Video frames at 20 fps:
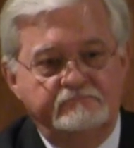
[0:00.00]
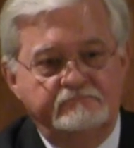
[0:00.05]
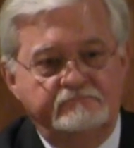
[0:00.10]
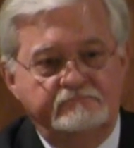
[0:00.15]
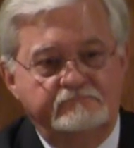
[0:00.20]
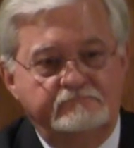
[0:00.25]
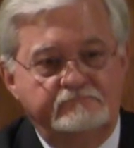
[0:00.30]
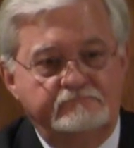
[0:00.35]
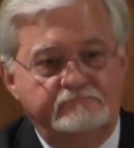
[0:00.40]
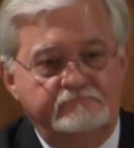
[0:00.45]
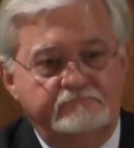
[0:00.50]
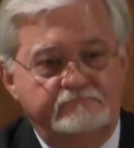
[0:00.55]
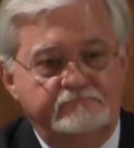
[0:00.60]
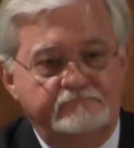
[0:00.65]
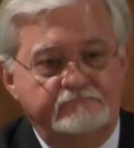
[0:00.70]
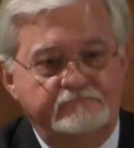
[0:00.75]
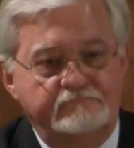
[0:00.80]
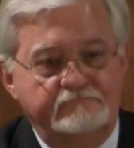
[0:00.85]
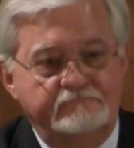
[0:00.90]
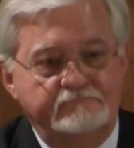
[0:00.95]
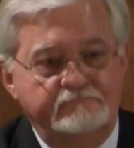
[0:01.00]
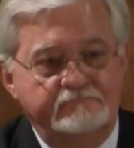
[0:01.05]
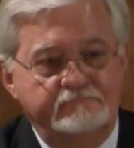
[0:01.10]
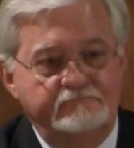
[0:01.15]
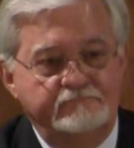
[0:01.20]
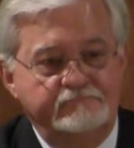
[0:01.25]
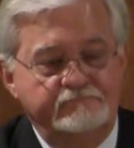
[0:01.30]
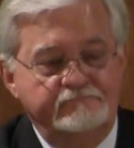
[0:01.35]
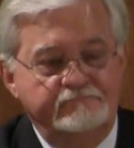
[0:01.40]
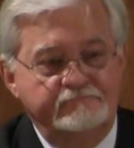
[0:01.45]

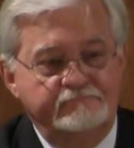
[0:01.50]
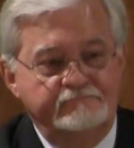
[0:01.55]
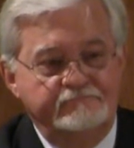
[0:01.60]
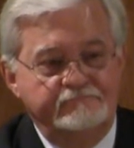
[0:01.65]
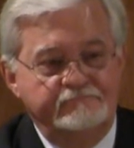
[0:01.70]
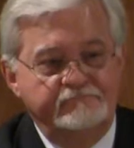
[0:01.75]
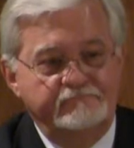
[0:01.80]
No one is speaking in this clip.